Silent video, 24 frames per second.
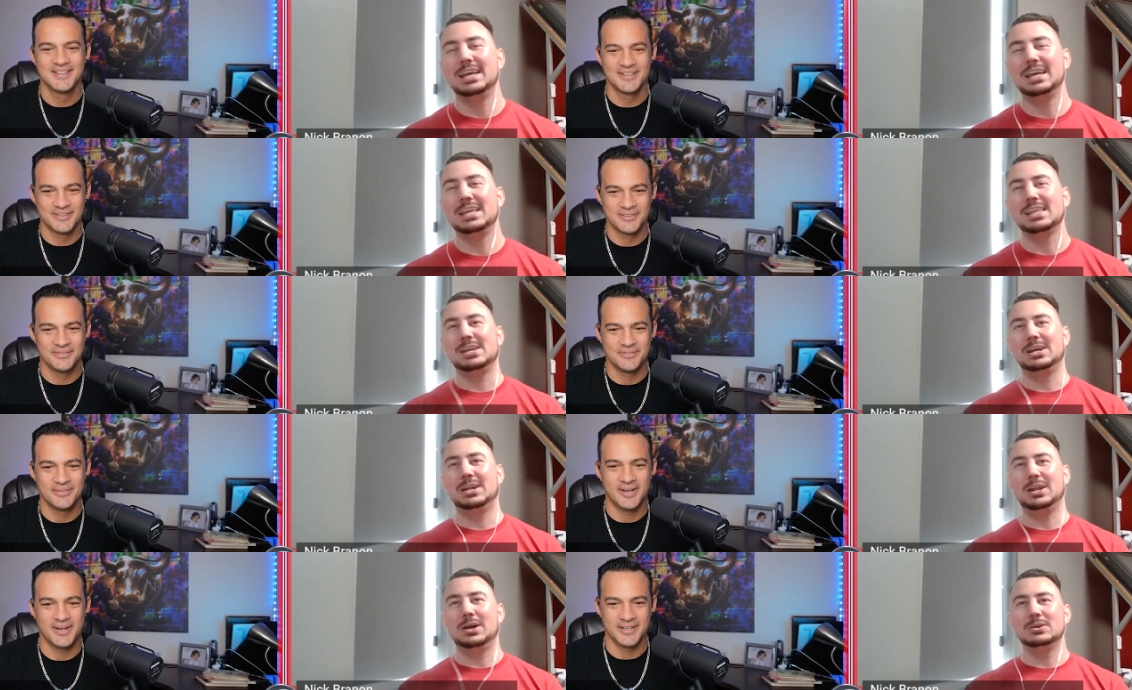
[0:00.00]

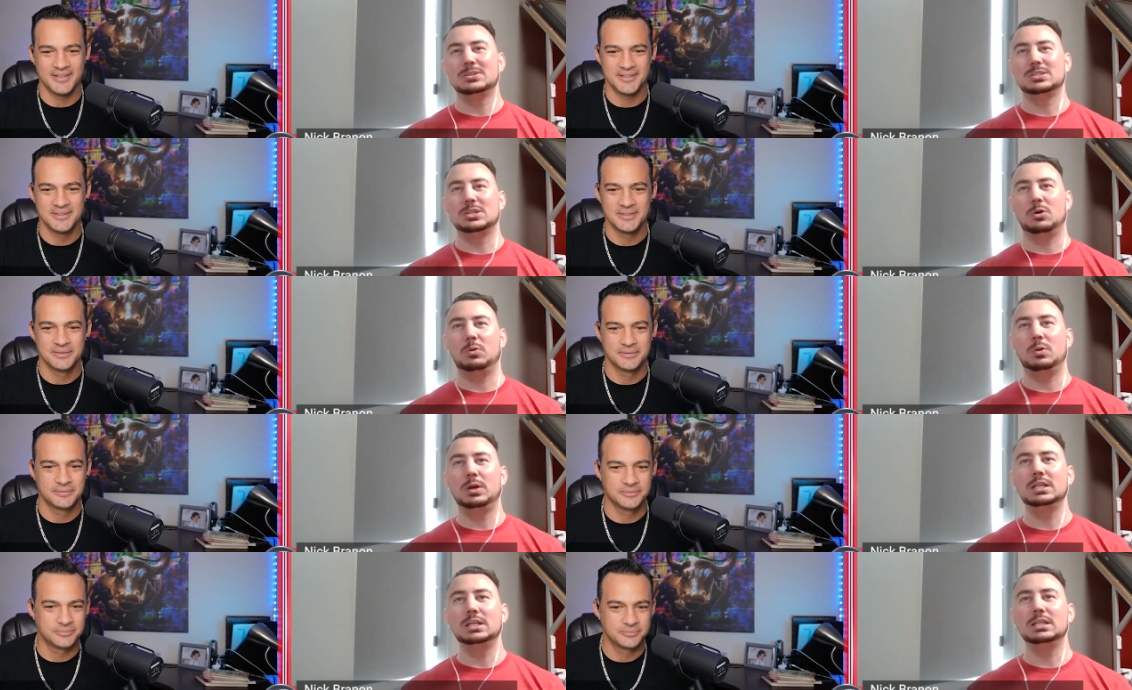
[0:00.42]
Speaker 1: Right. You know,
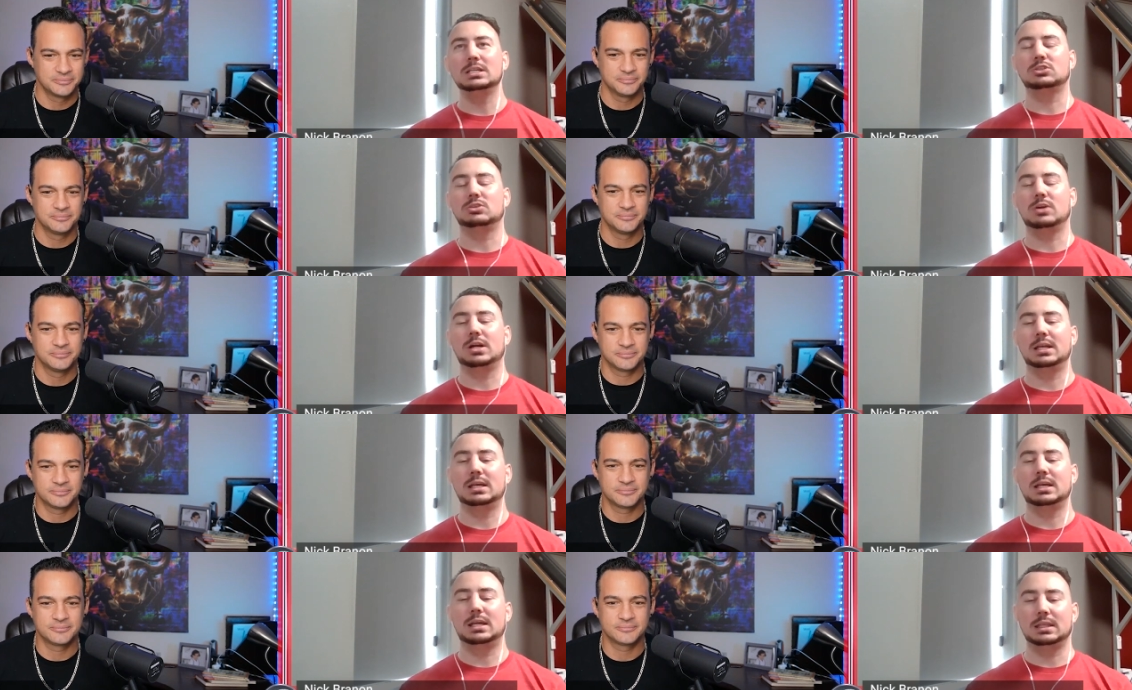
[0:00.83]
so we just
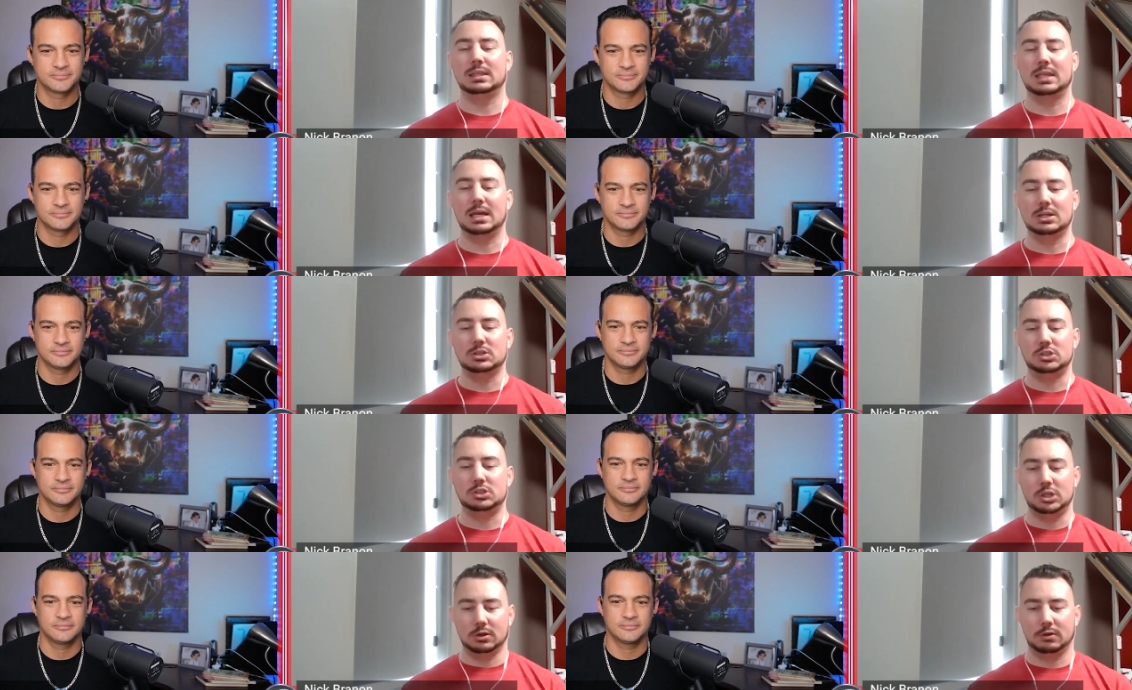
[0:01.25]
try to get
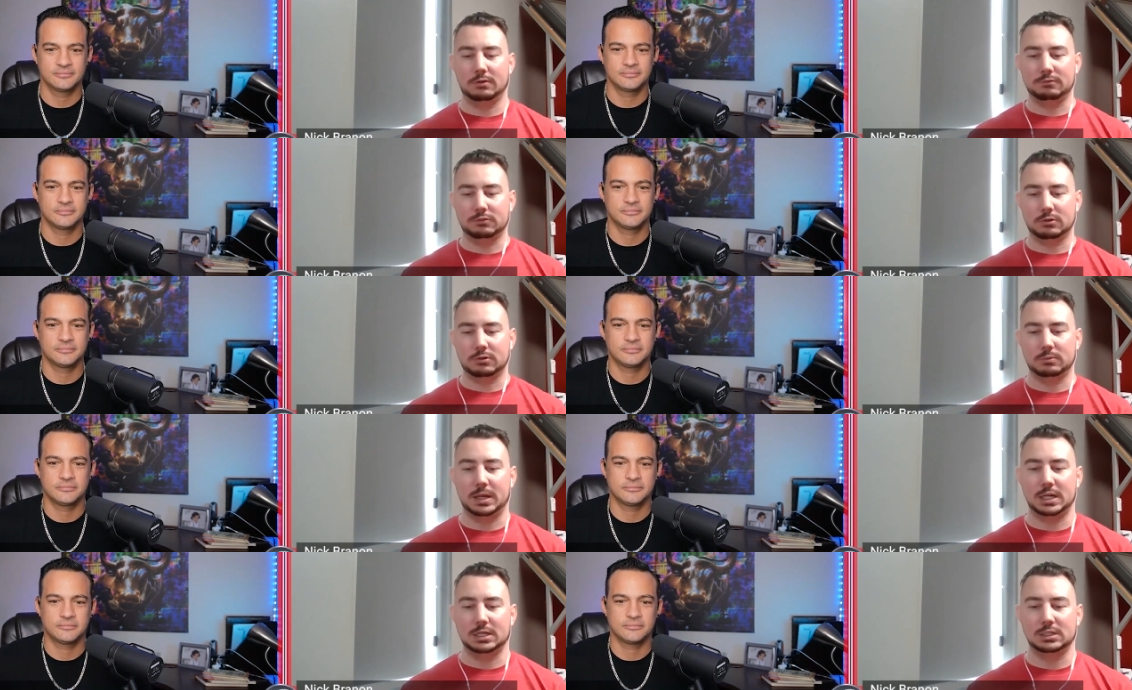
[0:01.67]
that general
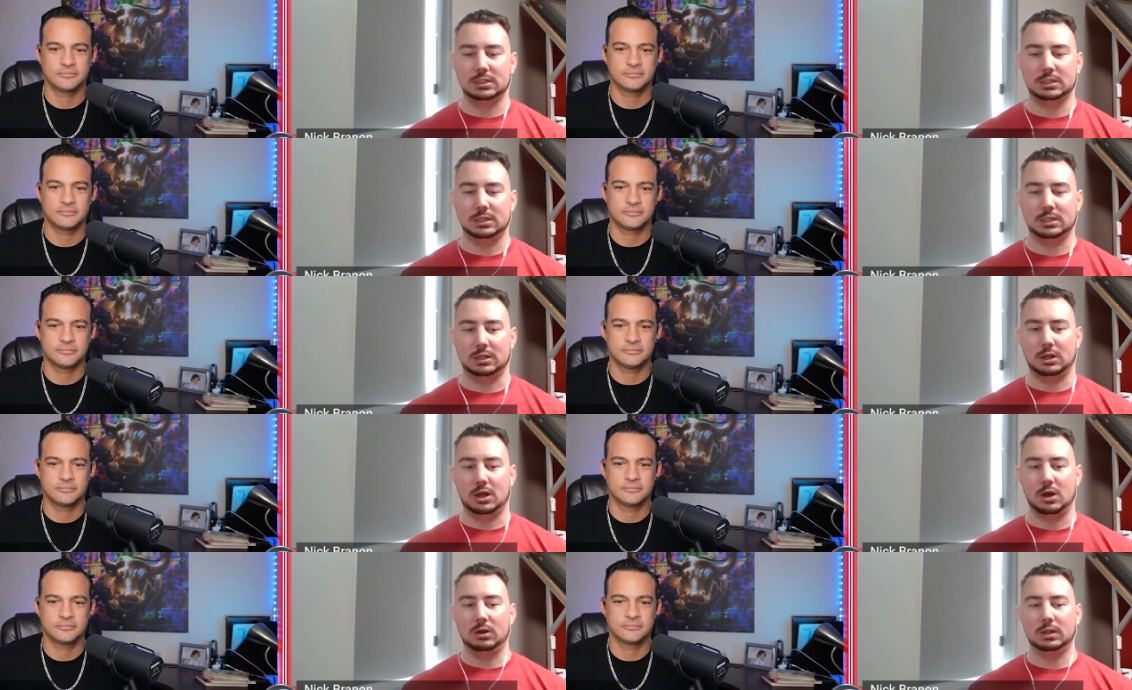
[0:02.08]

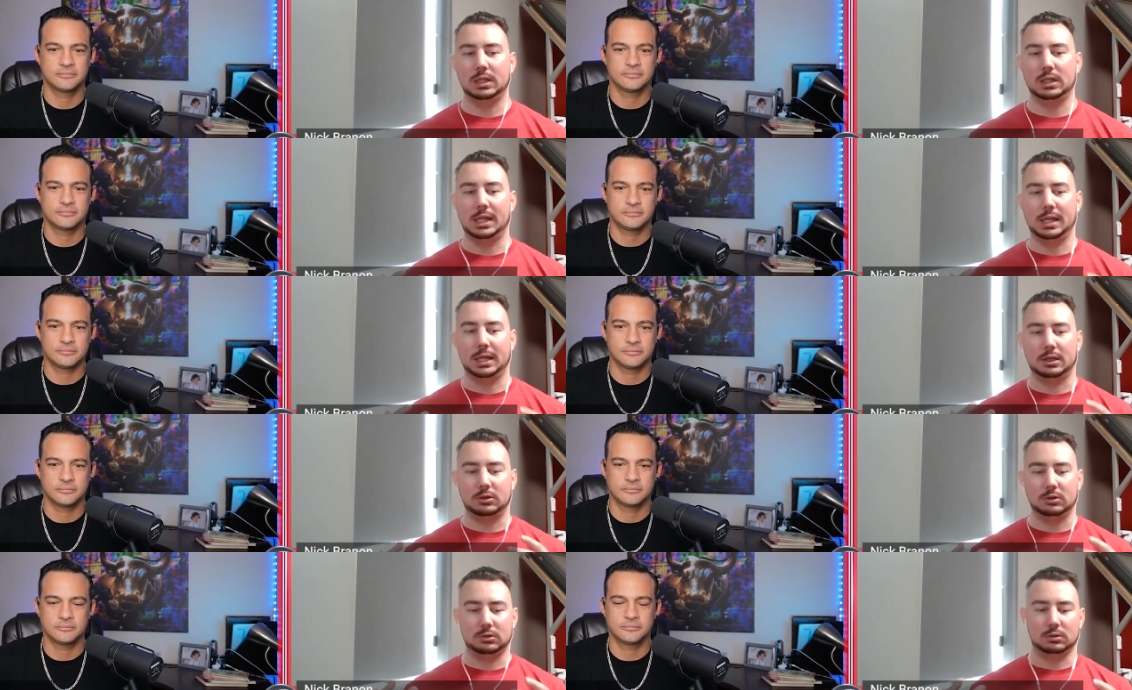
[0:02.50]
information and know that
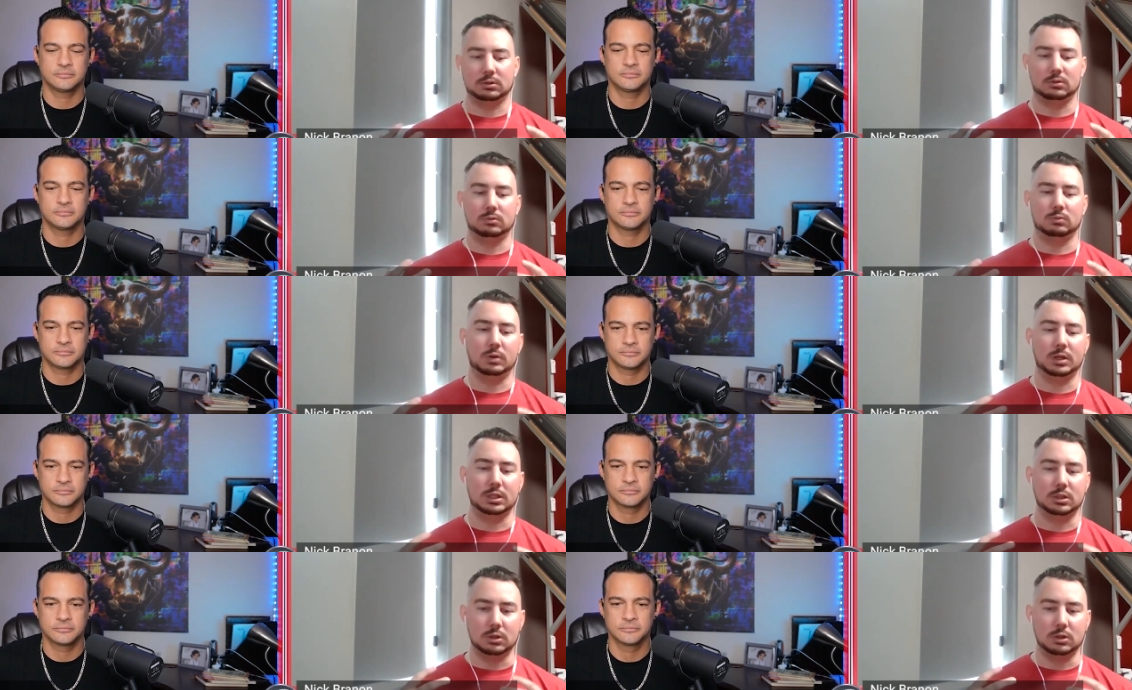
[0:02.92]
like
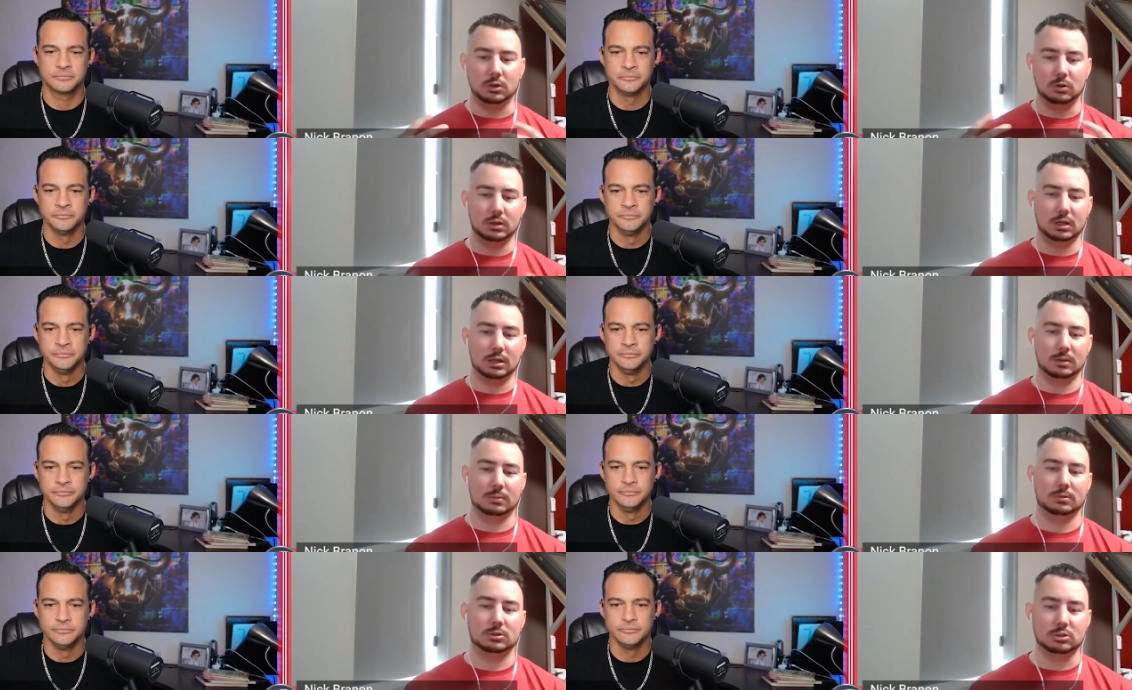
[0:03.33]
we do
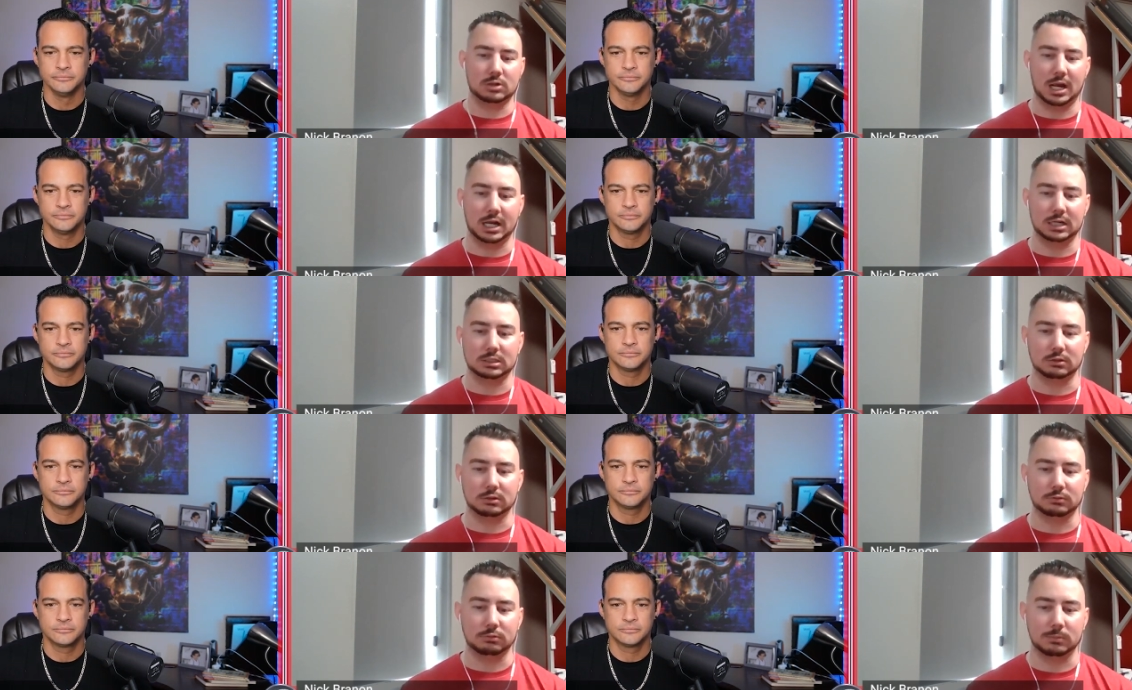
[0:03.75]
get
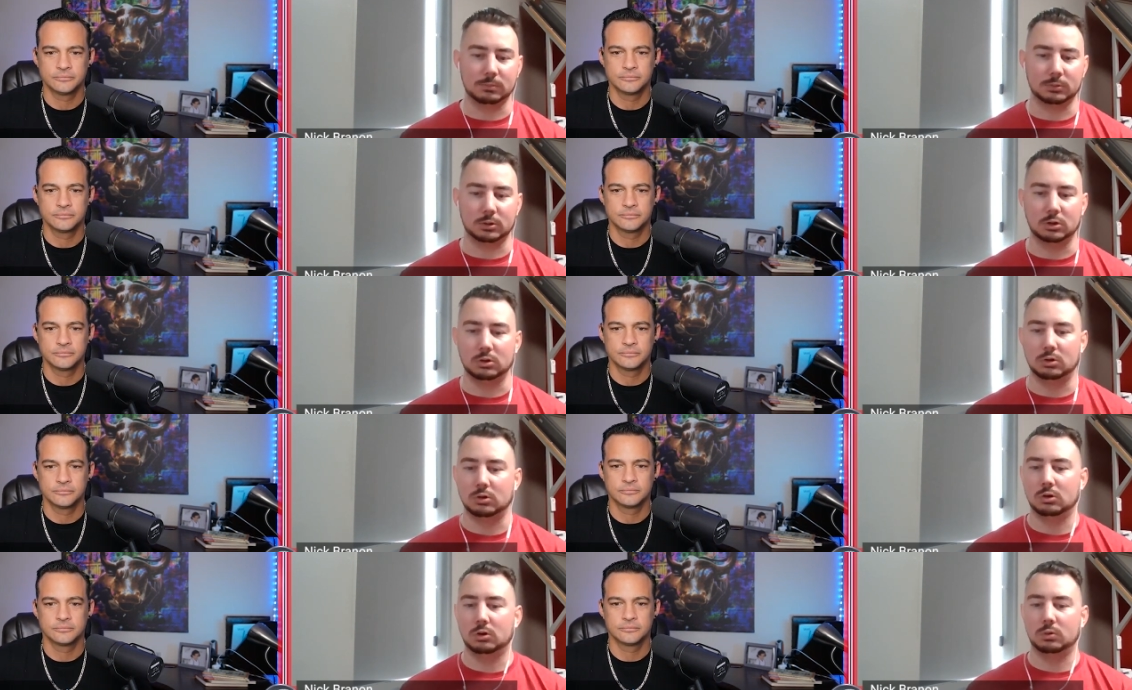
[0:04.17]
traction from
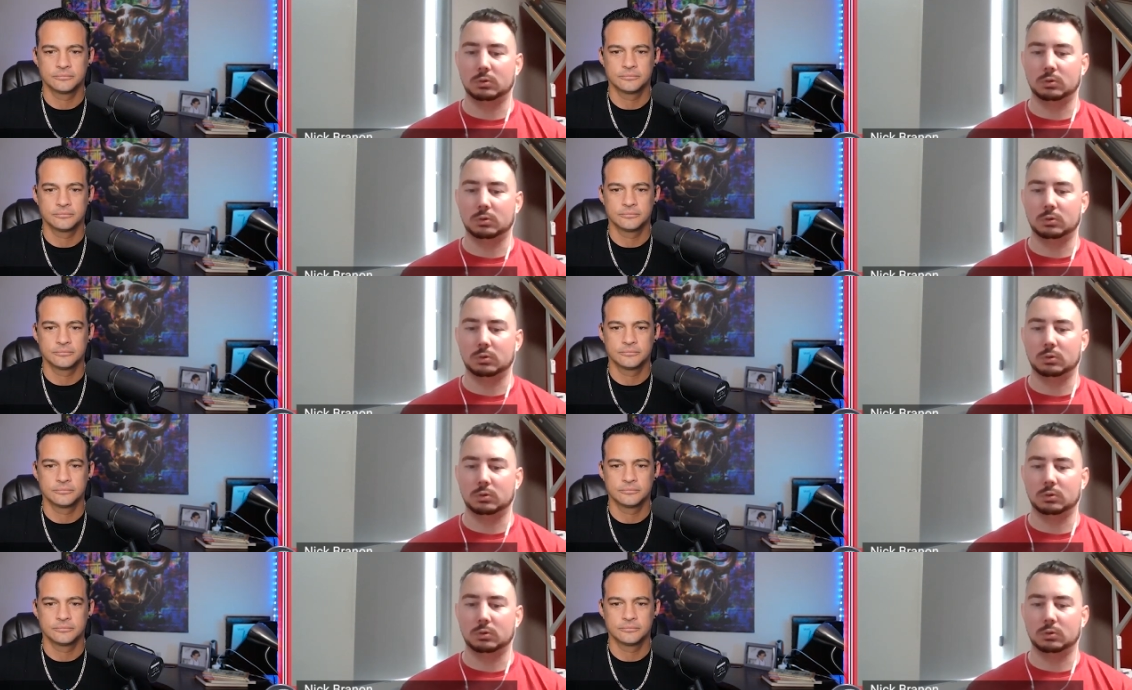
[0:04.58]
Google,